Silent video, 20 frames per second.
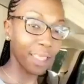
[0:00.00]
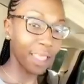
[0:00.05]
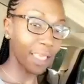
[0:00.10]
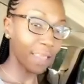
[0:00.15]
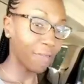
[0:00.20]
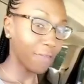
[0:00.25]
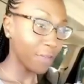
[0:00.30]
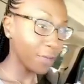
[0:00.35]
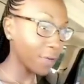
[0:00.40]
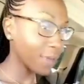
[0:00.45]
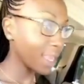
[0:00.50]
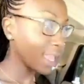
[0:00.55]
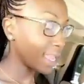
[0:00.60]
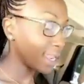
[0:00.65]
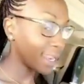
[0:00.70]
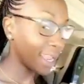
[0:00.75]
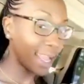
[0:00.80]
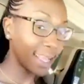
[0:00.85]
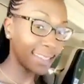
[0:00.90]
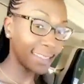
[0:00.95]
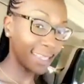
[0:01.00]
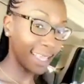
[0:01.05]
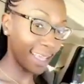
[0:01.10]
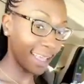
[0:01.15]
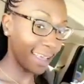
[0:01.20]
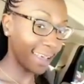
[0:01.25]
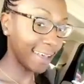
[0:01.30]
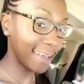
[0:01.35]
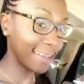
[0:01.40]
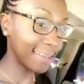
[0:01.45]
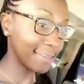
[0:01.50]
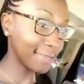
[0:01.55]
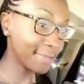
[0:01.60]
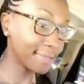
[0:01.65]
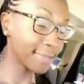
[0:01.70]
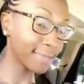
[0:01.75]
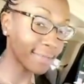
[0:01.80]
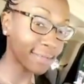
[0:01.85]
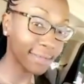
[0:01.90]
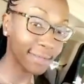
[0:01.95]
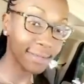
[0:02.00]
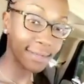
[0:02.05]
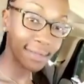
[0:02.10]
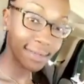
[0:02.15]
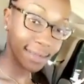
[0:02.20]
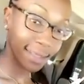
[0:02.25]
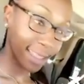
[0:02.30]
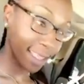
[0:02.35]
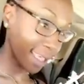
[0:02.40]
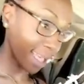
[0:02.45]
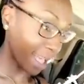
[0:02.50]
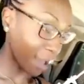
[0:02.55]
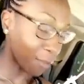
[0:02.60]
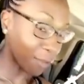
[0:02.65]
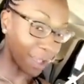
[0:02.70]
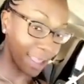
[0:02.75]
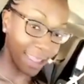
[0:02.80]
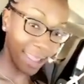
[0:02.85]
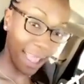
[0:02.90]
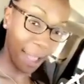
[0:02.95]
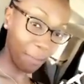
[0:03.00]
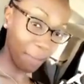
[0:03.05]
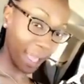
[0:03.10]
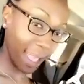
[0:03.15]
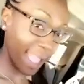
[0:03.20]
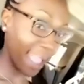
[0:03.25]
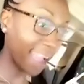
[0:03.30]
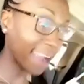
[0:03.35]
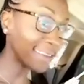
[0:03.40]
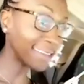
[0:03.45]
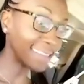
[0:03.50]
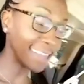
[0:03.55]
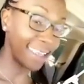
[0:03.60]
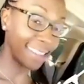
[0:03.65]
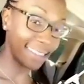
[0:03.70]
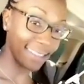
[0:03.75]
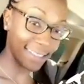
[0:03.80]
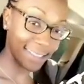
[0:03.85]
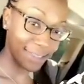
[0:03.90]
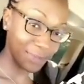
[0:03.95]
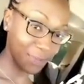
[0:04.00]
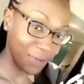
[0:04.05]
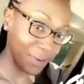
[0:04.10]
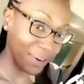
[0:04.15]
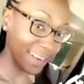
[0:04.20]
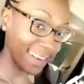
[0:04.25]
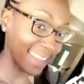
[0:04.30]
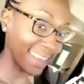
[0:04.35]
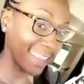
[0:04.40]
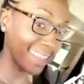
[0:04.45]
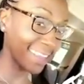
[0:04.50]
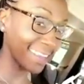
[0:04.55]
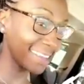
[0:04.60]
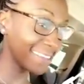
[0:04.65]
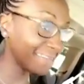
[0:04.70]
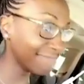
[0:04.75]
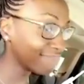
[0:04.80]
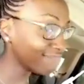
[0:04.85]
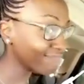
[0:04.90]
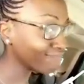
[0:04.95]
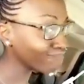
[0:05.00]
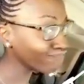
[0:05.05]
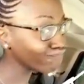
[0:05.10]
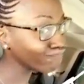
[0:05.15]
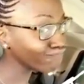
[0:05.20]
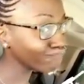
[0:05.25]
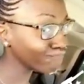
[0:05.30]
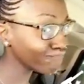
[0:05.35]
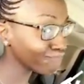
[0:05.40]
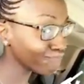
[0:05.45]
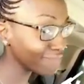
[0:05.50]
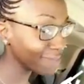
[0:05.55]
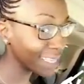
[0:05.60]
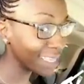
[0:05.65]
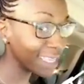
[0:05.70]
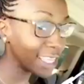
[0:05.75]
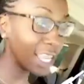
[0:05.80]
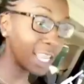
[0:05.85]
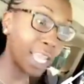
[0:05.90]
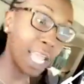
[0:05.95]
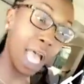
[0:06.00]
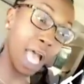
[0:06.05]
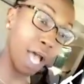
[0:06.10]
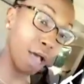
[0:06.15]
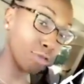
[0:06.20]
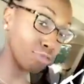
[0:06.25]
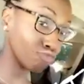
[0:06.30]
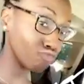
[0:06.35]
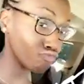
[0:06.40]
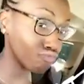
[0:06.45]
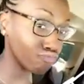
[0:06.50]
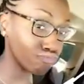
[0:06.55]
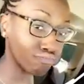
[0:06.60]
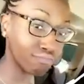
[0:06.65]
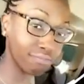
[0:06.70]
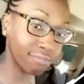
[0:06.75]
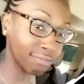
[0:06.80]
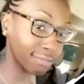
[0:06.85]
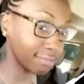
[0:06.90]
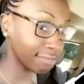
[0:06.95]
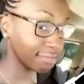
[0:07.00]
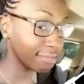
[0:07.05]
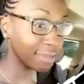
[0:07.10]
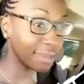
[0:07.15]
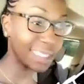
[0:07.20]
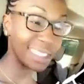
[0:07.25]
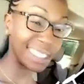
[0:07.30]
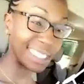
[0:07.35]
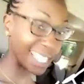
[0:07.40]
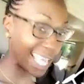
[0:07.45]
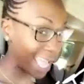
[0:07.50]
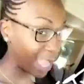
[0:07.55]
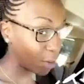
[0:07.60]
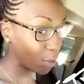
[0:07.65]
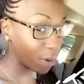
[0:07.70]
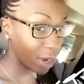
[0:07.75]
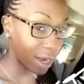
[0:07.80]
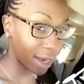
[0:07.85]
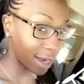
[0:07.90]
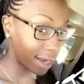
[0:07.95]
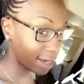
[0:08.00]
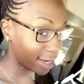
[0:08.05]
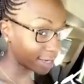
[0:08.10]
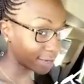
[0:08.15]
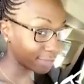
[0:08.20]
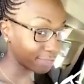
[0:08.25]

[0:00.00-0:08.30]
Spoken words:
If you cannot tell, I went and got my hair done this morning. You know, slide work.